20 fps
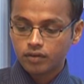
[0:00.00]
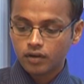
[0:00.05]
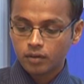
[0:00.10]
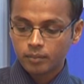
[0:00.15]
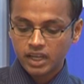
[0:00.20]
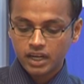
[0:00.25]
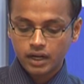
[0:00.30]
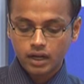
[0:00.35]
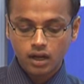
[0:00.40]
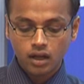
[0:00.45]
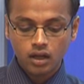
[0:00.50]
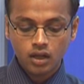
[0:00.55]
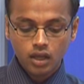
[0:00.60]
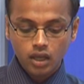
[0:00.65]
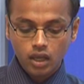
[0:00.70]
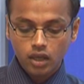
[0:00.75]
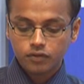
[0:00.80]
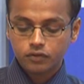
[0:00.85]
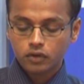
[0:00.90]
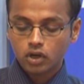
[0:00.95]
of America,
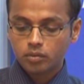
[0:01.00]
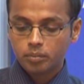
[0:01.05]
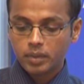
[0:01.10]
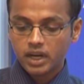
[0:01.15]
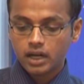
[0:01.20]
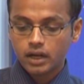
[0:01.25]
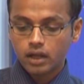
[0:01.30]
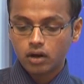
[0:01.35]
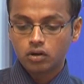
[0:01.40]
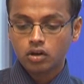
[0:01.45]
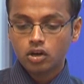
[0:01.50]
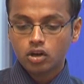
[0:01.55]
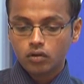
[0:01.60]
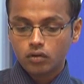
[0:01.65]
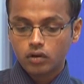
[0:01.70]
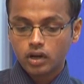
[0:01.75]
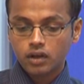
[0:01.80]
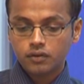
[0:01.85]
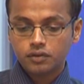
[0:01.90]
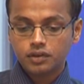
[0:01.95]
if not bailed out,
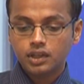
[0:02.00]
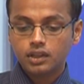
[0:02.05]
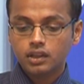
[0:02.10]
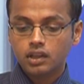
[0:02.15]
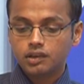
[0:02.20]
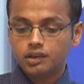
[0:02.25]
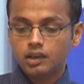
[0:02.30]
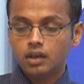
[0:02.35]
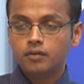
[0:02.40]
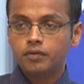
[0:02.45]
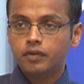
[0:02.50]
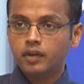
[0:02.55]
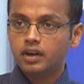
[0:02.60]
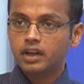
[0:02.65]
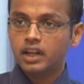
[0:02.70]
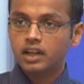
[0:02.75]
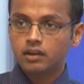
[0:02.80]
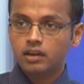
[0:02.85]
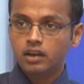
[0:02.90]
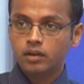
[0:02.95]
would have seen the same
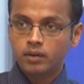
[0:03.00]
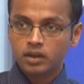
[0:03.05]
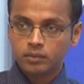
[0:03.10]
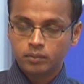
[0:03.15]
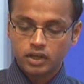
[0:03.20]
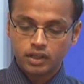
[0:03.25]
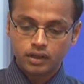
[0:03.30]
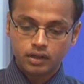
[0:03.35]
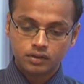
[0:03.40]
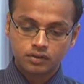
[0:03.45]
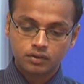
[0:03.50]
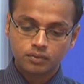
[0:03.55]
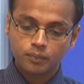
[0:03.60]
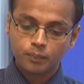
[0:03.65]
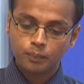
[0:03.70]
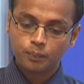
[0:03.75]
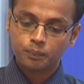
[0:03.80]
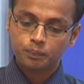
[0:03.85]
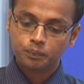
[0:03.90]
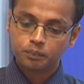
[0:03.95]
fate as Lehman Brothers.
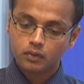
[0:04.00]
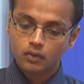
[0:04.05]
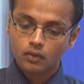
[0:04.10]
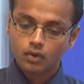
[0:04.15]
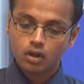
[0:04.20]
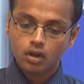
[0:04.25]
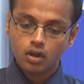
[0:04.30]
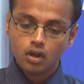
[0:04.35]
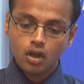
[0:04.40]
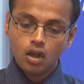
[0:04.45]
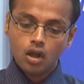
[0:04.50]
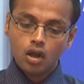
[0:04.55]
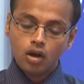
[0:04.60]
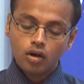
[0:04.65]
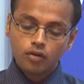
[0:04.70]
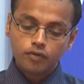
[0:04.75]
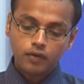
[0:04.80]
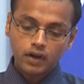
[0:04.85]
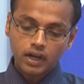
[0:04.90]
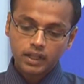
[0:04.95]

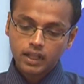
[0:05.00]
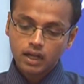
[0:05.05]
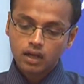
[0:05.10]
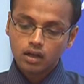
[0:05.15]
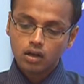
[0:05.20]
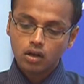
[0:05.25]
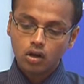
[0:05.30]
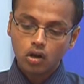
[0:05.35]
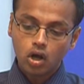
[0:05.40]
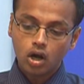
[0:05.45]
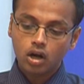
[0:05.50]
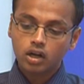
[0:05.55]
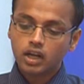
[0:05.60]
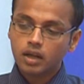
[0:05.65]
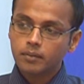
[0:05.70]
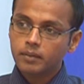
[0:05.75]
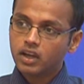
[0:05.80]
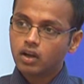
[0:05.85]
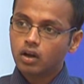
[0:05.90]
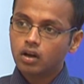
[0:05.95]
Further,
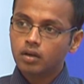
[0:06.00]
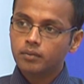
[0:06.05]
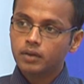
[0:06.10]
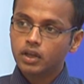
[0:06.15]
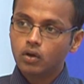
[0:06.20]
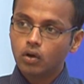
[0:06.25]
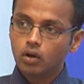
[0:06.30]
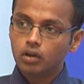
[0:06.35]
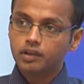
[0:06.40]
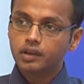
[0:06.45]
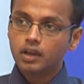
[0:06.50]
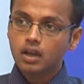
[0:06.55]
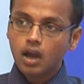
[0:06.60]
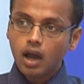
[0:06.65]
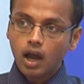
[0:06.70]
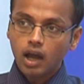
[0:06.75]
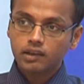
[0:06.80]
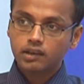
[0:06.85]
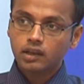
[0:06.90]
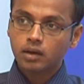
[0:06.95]
long-term economic goals
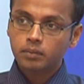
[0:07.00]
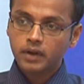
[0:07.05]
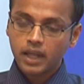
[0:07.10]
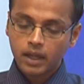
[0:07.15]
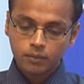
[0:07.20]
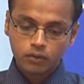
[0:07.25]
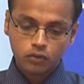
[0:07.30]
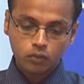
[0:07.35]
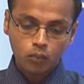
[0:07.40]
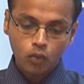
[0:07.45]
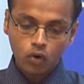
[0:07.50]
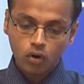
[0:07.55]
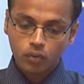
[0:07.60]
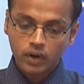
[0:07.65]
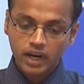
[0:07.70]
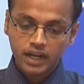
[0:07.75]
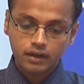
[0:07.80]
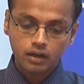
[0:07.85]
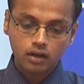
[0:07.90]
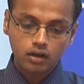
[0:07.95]
are sometimes more
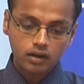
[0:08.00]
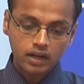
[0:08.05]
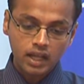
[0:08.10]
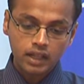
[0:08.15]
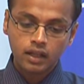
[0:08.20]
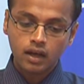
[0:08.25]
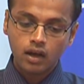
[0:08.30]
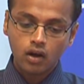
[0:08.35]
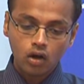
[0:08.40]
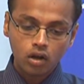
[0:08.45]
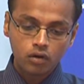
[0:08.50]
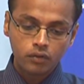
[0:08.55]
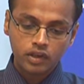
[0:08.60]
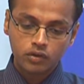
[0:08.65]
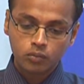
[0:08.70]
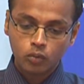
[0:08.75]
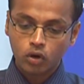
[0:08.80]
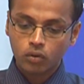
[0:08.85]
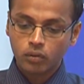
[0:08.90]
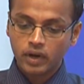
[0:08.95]
vital, rather
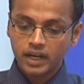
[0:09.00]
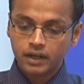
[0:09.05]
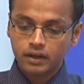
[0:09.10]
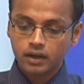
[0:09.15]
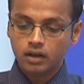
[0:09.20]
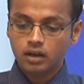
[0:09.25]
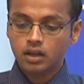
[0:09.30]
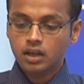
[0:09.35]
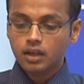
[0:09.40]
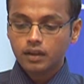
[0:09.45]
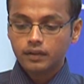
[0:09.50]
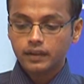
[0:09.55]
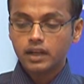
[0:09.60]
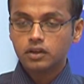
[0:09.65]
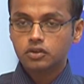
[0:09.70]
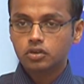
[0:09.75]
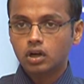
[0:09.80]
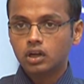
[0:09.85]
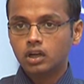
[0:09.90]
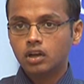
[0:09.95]
always more vital
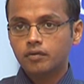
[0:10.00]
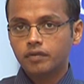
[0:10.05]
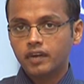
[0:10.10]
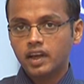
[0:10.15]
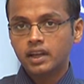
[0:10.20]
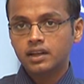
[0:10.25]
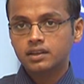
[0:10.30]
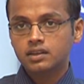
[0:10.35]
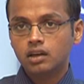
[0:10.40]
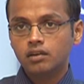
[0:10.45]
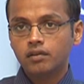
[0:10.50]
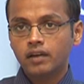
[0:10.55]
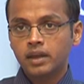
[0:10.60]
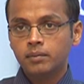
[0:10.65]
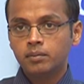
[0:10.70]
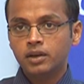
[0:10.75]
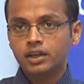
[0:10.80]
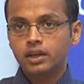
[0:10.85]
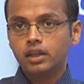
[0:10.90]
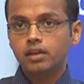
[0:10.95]
than short-term financial
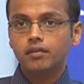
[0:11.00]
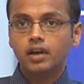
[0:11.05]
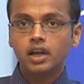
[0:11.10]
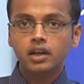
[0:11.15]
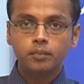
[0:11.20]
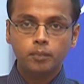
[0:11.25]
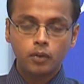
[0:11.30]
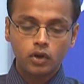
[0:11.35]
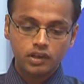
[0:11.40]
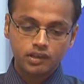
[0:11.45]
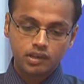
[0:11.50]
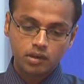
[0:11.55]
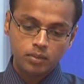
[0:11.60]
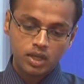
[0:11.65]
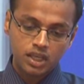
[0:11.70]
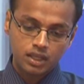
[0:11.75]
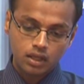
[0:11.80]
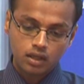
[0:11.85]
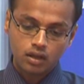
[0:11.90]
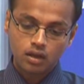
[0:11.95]
viability while policy
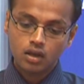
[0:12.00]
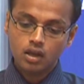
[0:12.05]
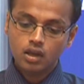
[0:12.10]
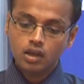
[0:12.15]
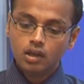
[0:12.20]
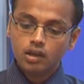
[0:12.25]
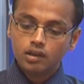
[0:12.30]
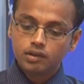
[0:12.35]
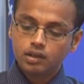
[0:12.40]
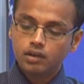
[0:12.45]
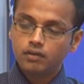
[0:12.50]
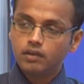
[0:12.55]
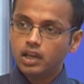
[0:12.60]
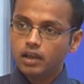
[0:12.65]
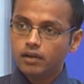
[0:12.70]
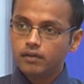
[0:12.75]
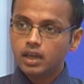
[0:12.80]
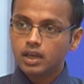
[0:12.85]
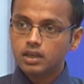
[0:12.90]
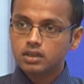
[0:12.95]
making. Civil
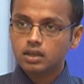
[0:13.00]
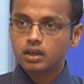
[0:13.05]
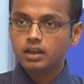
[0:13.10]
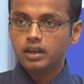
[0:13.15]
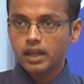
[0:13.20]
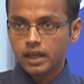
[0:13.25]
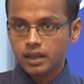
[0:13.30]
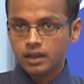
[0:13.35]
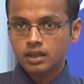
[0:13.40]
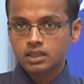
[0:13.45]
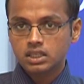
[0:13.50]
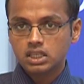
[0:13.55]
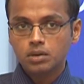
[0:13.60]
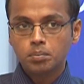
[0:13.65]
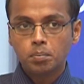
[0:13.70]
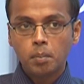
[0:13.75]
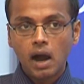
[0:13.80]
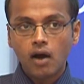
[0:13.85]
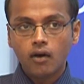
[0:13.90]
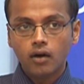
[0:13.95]
aviation, energy,
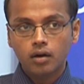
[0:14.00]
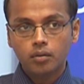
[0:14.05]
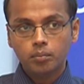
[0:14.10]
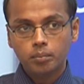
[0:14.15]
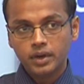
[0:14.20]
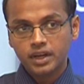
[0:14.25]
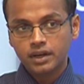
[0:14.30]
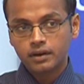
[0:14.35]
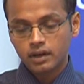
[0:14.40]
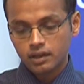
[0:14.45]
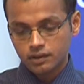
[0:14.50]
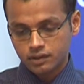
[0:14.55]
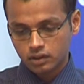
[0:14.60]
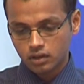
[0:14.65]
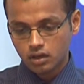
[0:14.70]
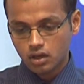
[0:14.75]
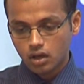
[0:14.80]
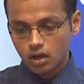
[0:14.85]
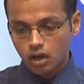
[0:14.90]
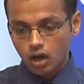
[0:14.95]
power, minerals,
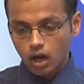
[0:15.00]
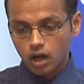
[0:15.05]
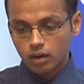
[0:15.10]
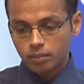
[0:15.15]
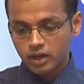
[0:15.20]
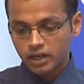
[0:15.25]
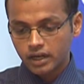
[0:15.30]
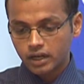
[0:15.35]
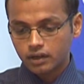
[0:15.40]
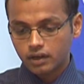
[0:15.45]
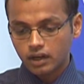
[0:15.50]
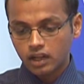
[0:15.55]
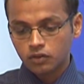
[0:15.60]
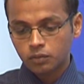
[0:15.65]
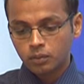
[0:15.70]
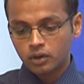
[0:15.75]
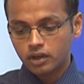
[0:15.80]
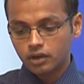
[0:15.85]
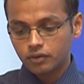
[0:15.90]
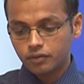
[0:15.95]
urban and
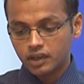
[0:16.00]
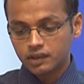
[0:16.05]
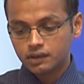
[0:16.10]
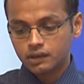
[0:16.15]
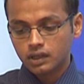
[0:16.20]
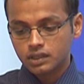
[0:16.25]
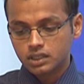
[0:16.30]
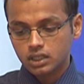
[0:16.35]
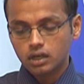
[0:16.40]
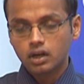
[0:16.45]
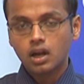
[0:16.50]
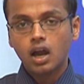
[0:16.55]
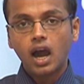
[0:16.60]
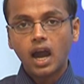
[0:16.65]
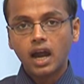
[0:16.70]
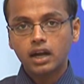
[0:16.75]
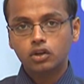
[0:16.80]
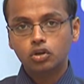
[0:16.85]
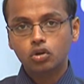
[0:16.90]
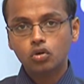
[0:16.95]
transport infrastructure
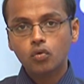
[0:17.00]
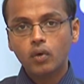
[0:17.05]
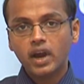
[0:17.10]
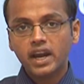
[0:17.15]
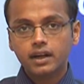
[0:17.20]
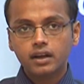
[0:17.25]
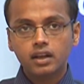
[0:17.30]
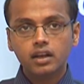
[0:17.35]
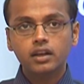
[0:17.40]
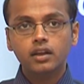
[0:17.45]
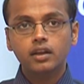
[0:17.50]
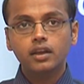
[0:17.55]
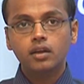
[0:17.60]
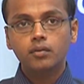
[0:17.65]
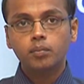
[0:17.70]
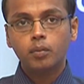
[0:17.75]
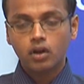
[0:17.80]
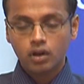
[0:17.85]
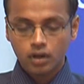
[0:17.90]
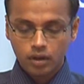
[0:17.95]
are two vital
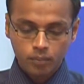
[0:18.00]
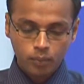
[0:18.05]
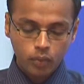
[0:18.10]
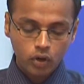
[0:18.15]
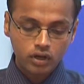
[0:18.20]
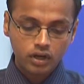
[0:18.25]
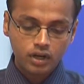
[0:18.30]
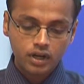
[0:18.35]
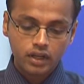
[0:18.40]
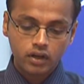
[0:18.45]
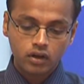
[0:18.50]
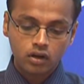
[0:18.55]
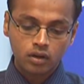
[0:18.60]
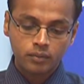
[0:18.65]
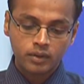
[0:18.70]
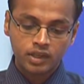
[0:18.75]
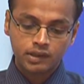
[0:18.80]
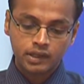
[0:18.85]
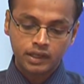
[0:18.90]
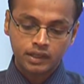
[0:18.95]
important
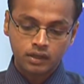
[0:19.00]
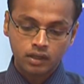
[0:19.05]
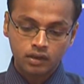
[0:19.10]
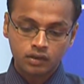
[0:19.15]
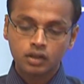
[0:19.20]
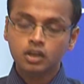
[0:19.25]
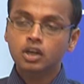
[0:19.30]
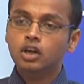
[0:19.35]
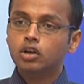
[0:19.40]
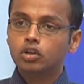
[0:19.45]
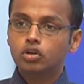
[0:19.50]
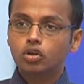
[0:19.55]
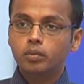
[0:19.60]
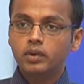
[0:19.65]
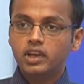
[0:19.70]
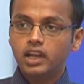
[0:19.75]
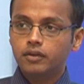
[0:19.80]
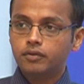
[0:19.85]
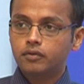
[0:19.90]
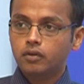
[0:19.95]
economic sectors to
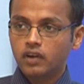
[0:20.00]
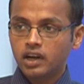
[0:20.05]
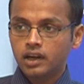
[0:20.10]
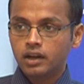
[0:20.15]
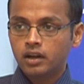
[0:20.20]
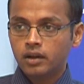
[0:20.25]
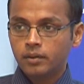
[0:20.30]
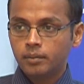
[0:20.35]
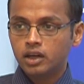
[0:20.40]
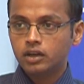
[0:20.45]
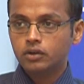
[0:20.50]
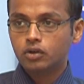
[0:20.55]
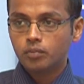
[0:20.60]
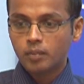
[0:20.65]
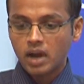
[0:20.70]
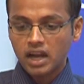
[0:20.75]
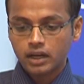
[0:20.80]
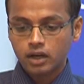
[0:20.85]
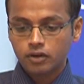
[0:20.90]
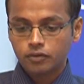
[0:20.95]
be left vulnerable to
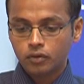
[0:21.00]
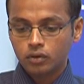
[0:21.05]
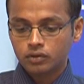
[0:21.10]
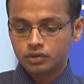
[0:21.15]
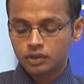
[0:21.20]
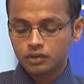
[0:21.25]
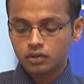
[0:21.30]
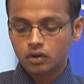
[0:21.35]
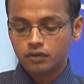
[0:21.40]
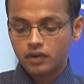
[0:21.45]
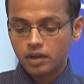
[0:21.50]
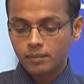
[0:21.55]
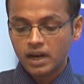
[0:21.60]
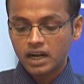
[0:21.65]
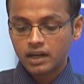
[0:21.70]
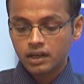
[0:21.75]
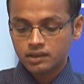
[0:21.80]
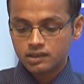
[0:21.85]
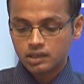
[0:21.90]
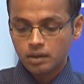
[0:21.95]
market forces of
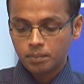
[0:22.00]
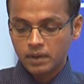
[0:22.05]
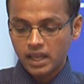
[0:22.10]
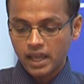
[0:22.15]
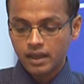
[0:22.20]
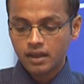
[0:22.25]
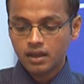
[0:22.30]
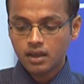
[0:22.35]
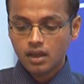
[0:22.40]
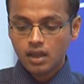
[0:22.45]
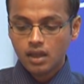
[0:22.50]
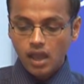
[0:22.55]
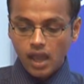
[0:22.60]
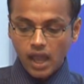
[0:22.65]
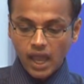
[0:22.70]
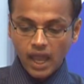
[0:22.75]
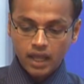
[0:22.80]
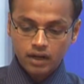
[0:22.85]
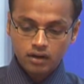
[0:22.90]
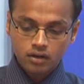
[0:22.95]
demand and supply,
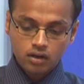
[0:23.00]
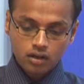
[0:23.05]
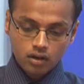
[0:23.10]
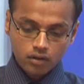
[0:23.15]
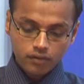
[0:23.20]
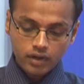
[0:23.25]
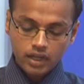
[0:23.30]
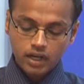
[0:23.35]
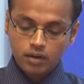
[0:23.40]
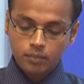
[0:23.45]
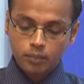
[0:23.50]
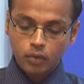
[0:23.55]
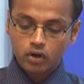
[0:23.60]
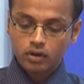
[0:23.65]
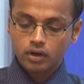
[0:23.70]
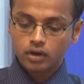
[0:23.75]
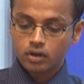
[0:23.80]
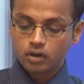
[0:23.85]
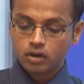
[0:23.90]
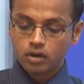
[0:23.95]
and very
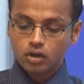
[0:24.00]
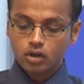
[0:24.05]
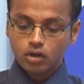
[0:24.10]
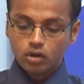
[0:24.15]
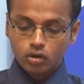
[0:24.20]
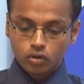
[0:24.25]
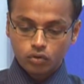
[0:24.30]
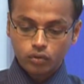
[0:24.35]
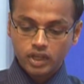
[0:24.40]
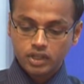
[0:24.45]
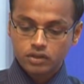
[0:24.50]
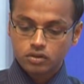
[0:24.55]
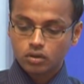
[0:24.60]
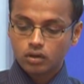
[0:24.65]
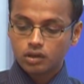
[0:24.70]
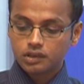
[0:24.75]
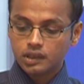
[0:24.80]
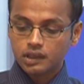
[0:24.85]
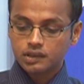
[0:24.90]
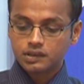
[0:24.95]
important to
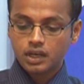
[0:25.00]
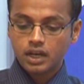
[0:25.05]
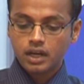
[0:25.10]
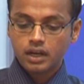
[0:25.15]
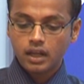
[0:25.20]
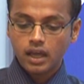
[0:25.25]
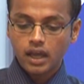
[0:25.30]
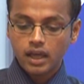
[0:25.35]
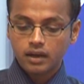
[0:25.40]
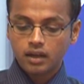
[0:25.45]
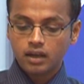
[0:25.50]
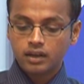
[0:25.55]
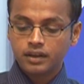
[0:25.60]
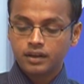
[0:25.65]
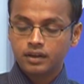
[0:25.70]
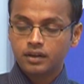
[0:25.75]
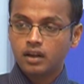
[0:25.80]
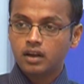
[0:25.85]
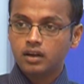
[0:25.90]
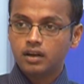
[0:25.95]
ensure sustained and
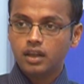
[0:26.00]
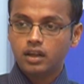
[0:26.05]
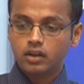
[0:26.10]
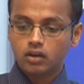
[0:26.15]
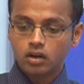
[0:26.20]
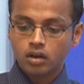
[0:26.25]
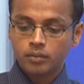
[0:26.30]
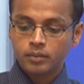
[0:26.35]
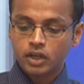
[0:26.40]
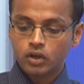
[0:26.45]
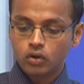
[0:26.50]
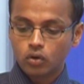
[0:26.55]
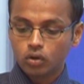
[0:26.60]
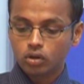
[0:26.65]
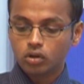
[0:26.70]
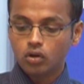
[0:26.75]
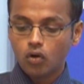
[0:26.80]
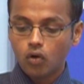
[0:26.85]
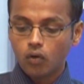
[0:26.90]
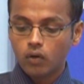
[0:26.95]
unhindered economic
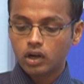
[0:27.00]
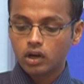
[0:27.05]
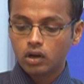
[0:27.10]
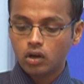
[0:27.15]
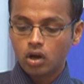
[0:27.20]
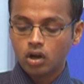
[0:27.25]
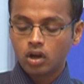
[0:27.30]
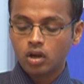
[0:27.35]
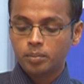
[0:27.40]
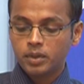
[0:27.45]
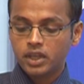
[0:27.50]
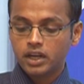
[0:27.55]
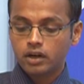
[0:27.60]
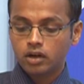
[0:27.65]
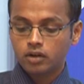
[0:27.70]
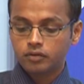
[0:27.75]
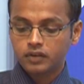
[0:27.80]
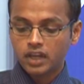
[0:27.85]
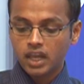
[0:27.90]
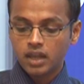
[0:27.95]
growth over a longer period
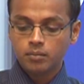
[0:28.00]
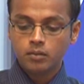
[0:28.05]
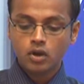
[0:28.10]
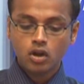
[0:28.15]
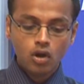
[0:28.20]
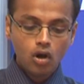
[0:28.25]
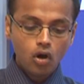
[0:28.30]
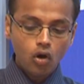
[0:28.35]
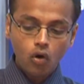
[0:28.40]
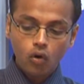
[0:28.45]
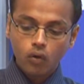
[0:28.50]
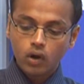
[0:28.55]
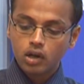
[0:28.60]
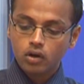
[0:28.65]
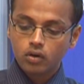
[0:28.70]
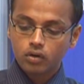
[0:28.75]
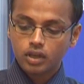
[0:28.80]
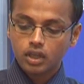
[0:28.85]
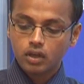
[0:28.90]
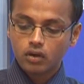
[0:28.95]
of time,
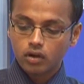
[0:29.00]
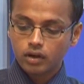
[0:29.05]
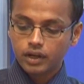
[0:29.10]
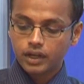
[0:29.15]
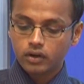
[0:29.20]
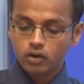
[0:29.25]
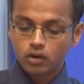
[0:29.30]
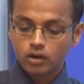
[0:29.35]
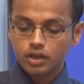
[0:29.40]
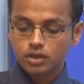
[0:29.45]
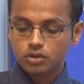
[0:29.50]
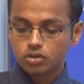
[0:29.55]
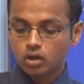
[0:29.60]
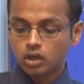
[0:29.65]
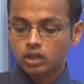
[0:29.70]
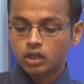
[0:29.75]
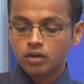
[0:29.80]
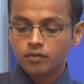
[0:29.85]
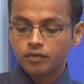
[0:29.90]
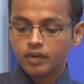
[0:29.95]
overlooking or ignoring
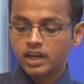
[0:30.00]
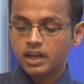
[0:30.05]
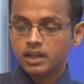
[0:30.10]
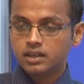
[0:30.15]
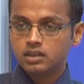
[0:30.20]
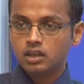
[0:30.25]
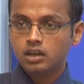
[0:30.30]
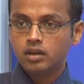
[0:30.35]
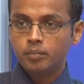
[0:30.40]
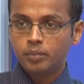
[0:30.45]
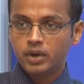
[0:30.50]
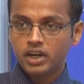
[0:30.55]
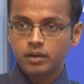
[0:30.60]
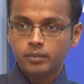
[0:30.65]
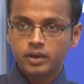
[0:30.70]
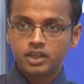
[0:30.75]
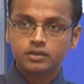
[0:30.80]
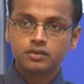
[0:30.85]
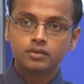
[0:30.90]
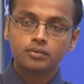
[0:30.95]
short-term financial
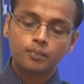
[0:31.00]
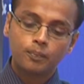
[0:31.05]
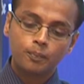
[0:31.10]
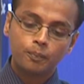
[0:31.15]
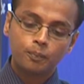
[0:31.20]
impediments.